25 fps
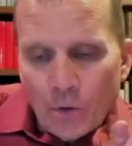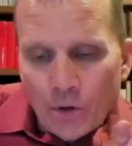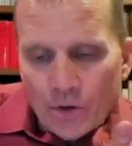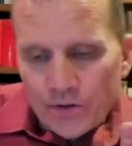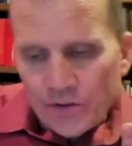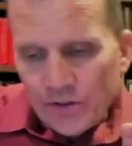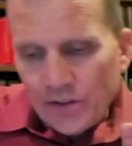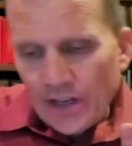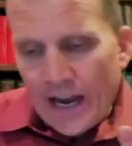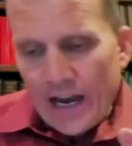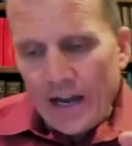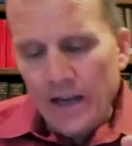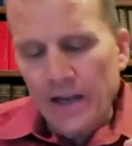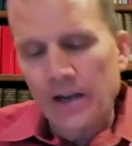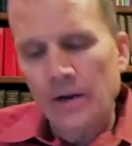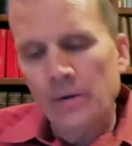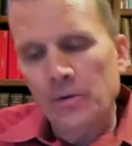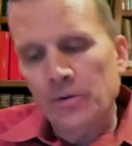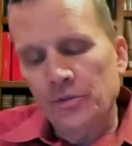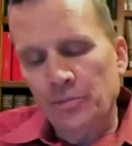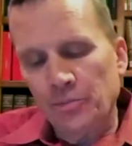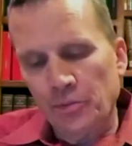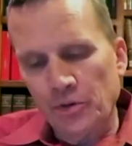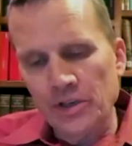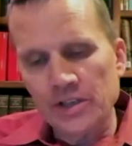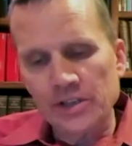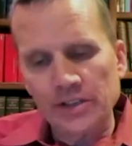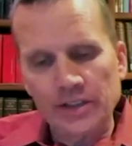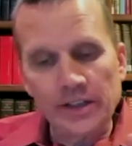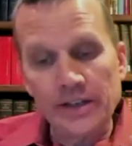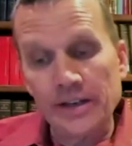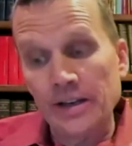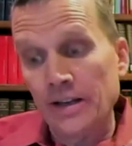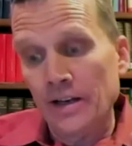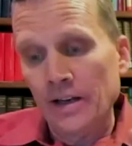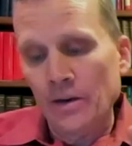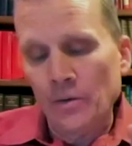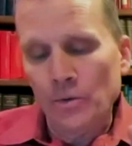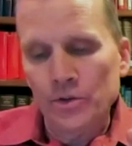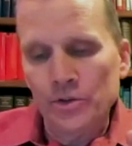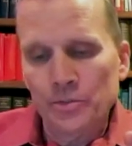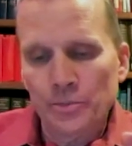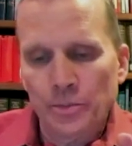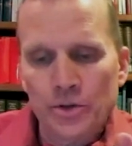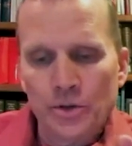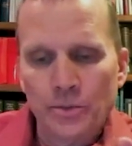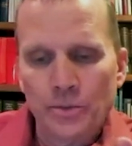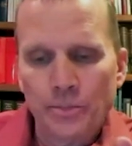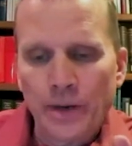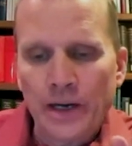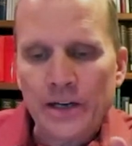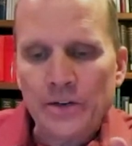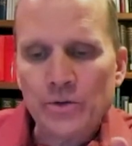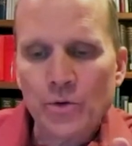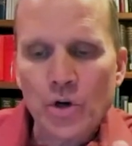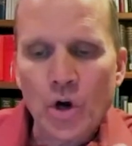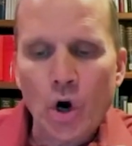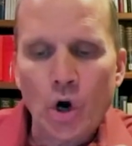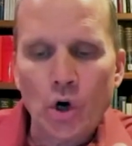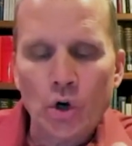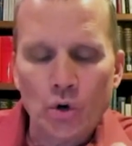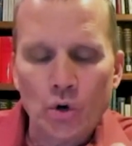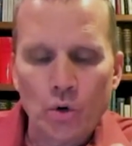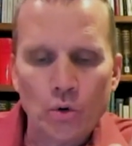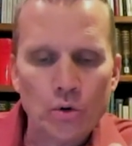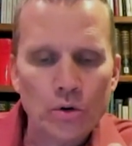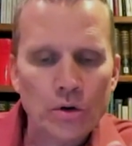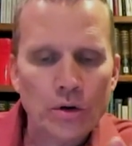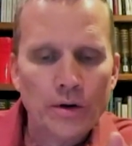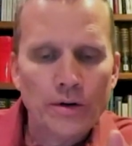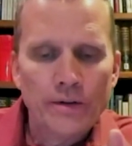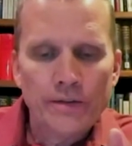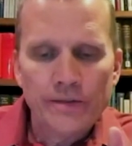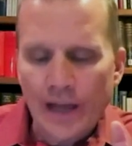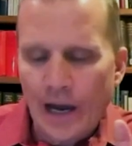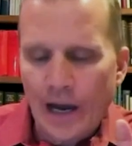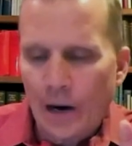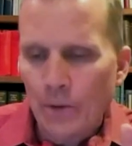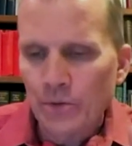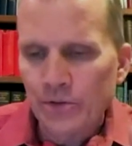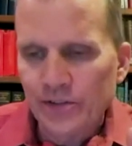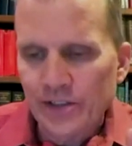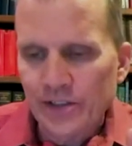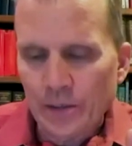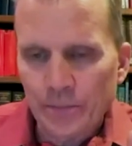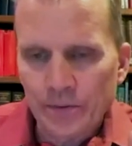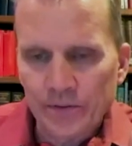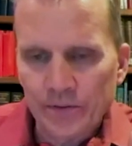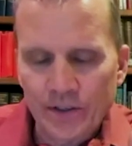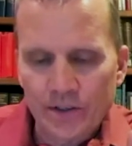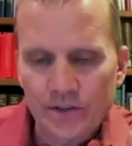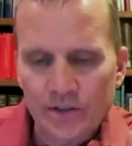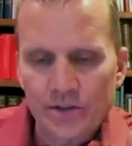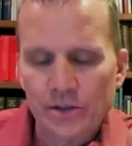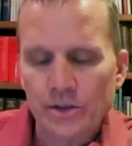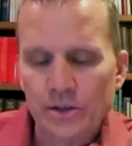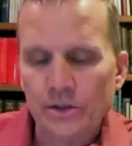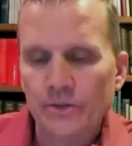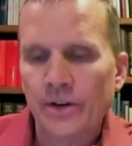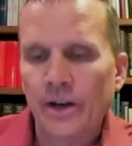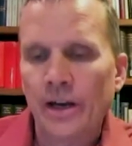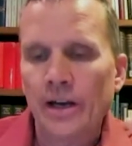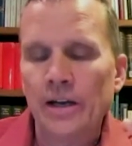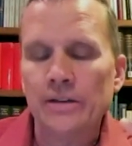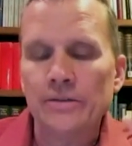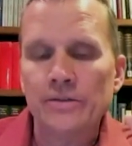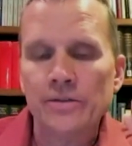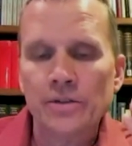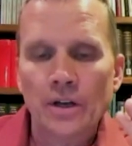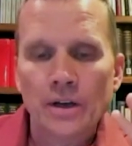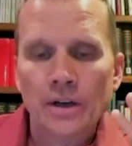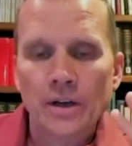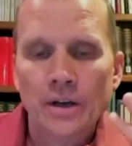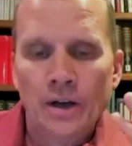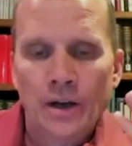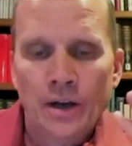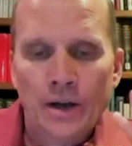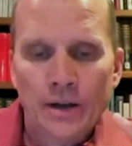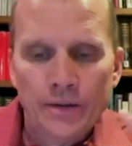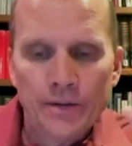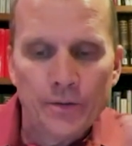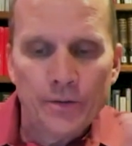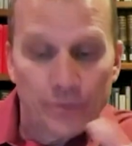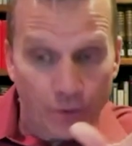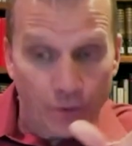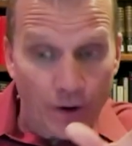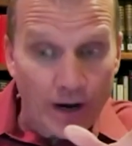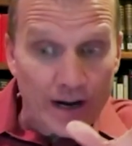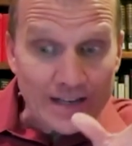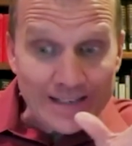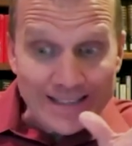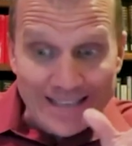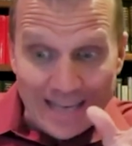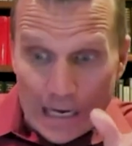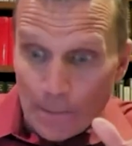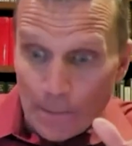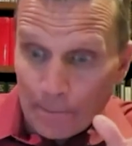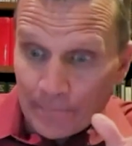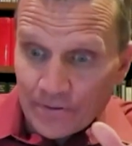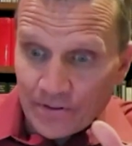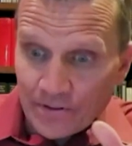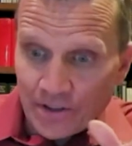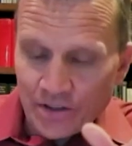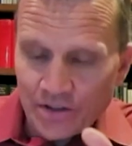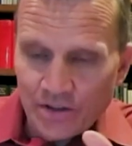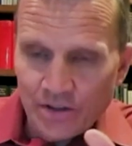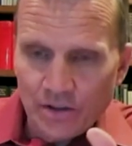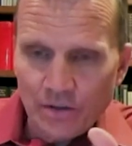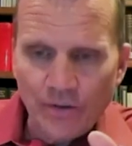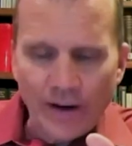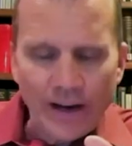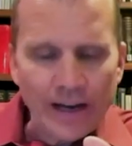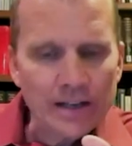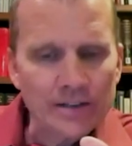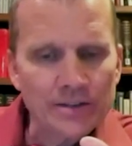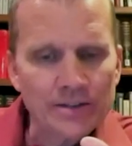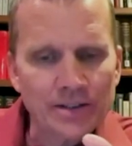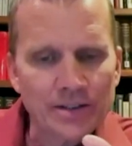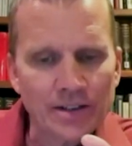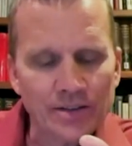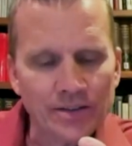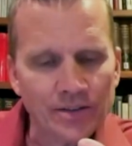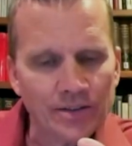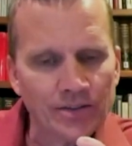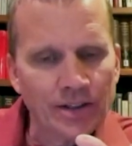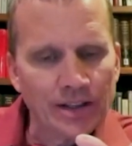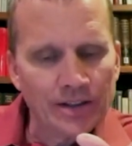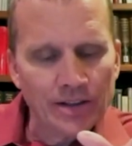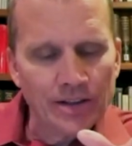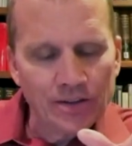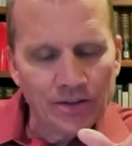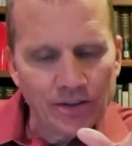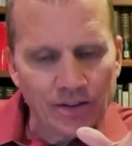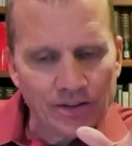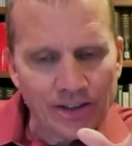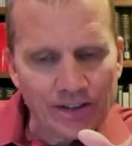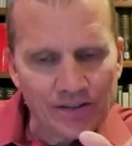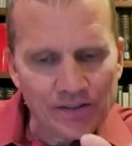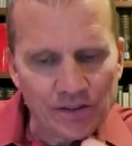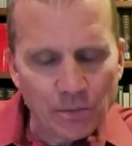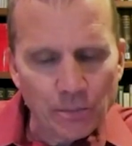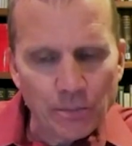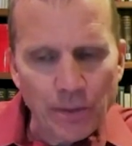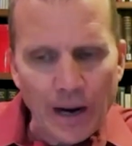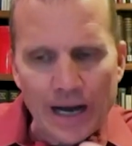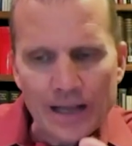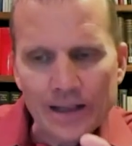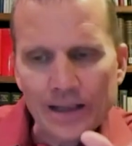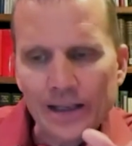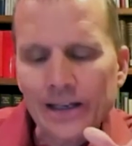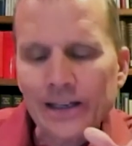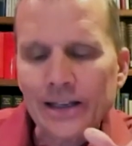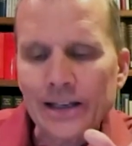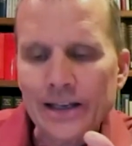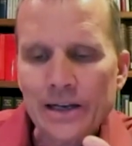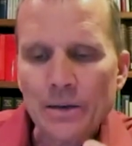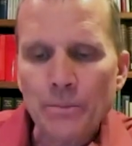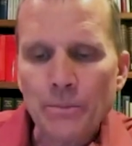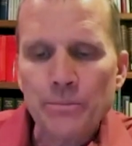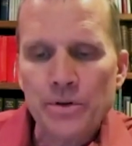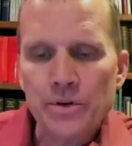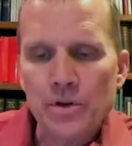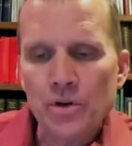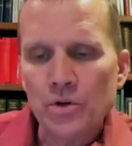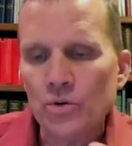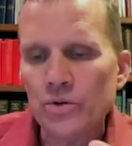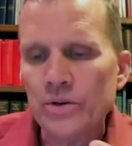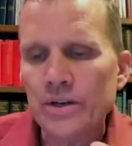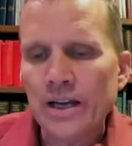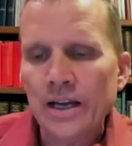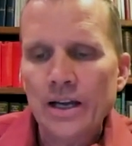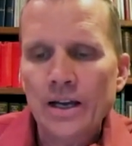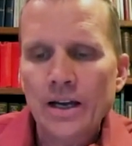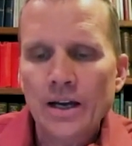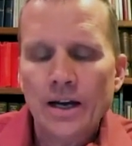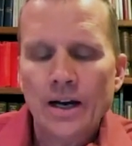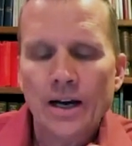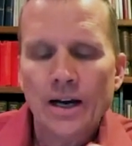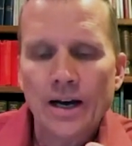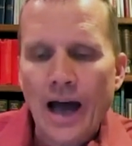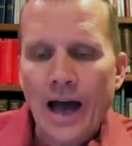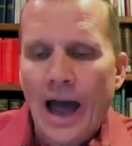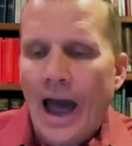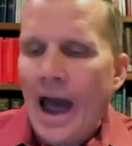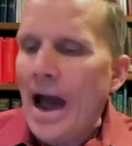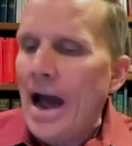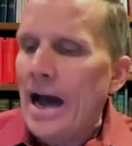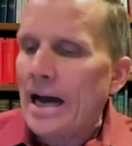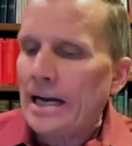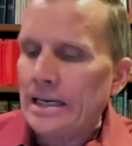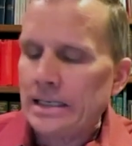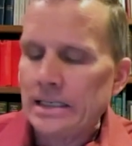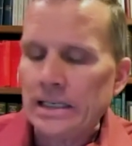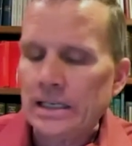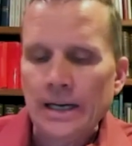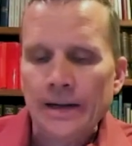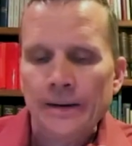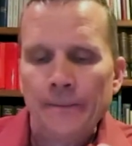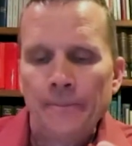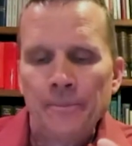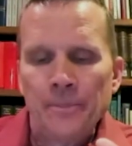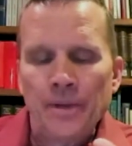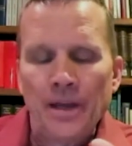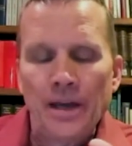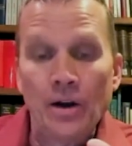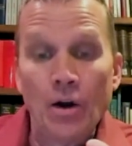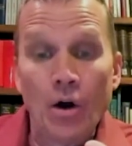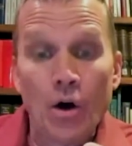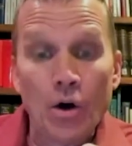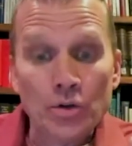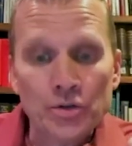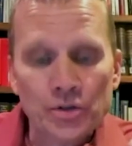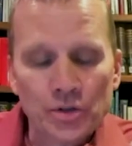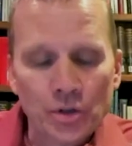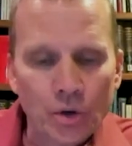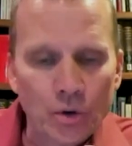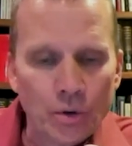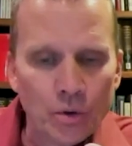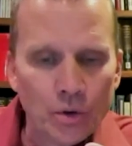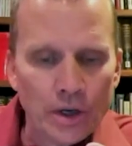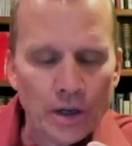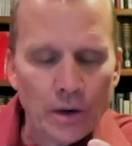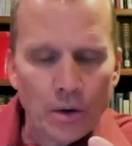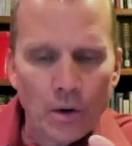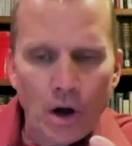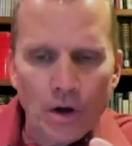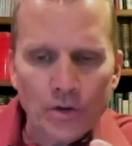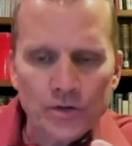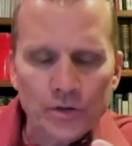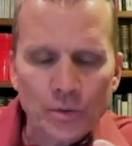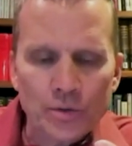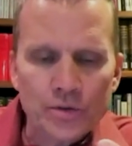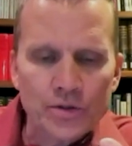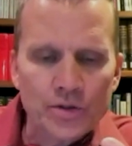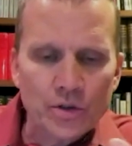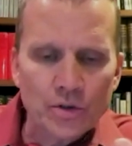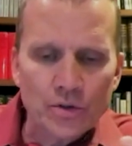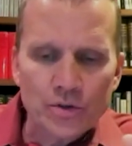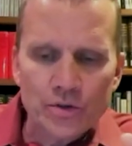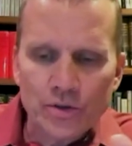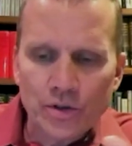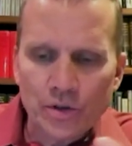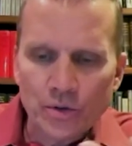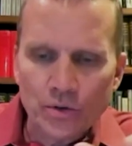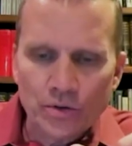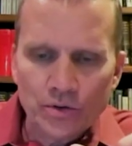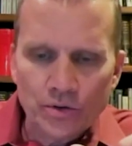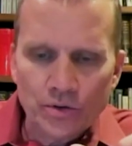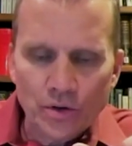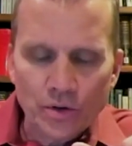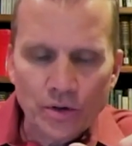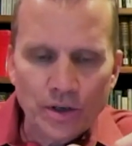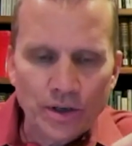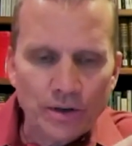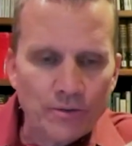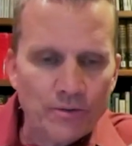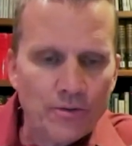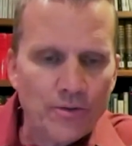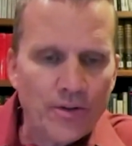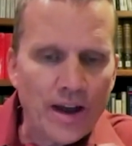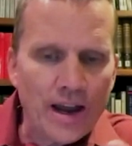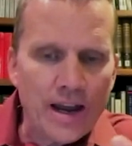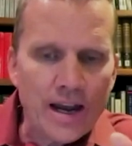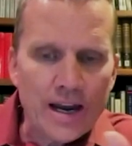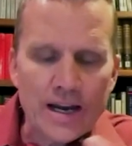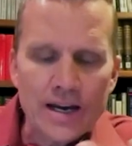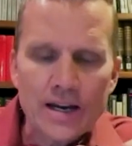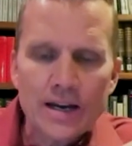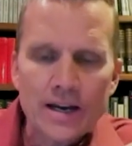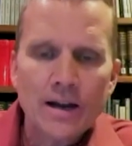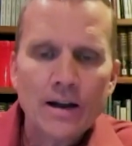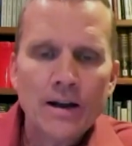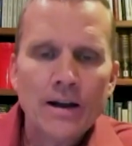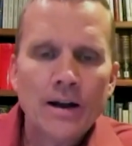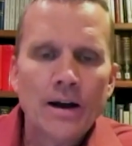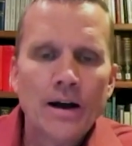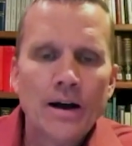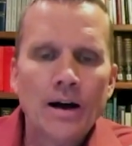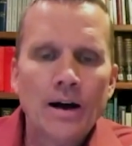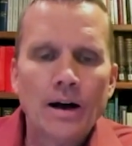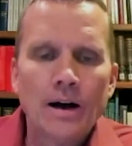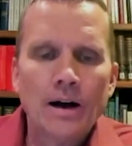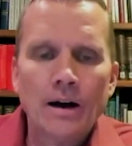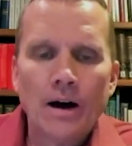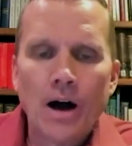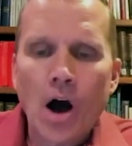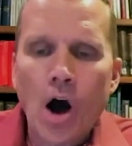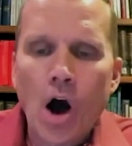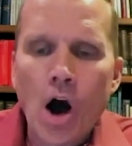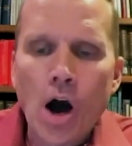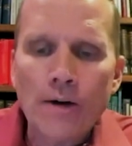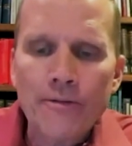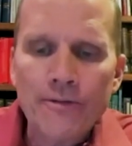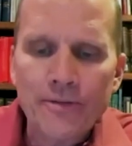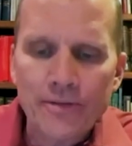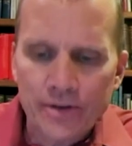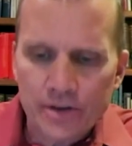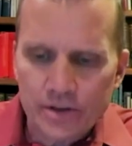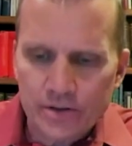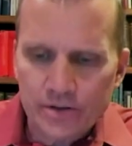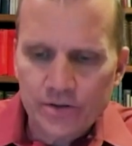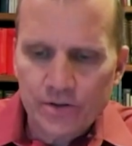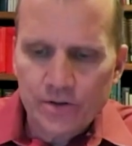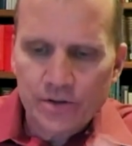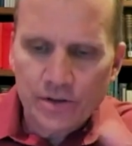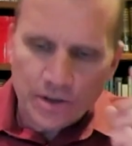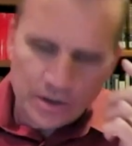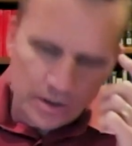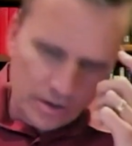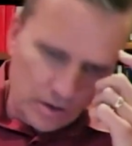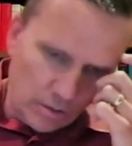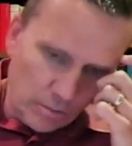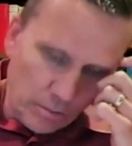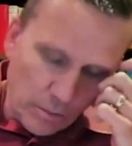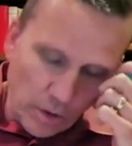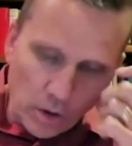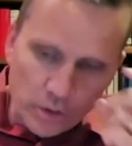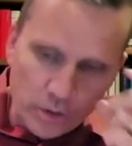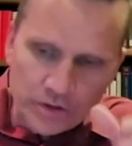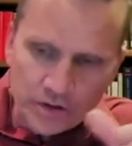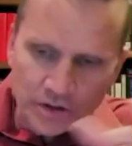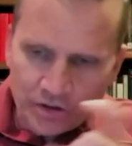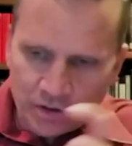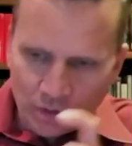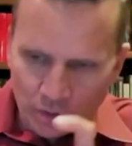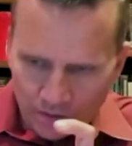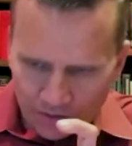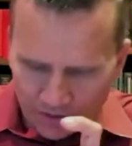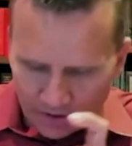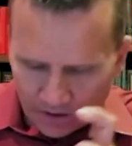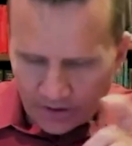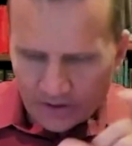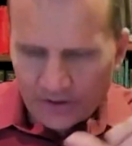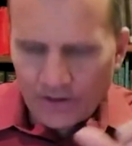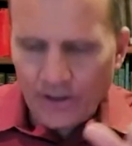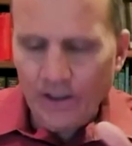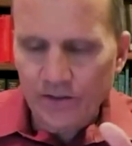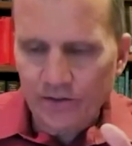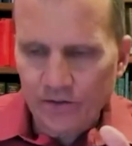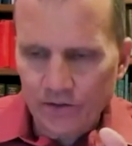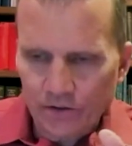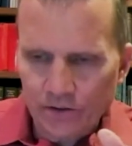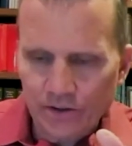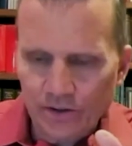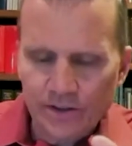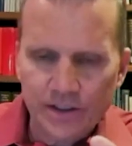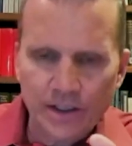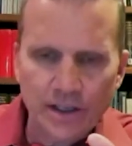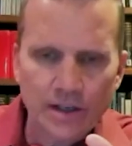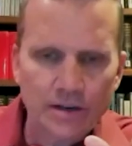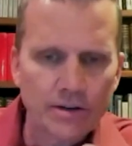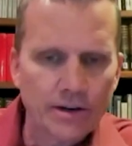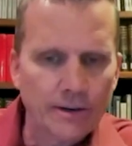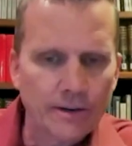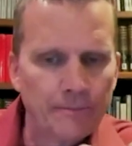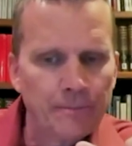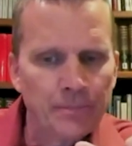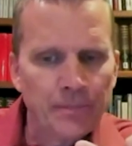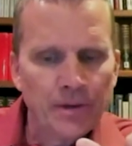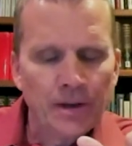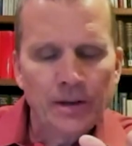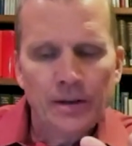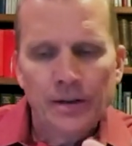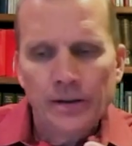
it was it was priestly and it was patriarchal. That was the imposition of hands. The phrase imposition of hands, this is this is a symbolically imbued Uh, act. It also it also was used to to convey uh, office, you know, Moses to his successor, et cetera.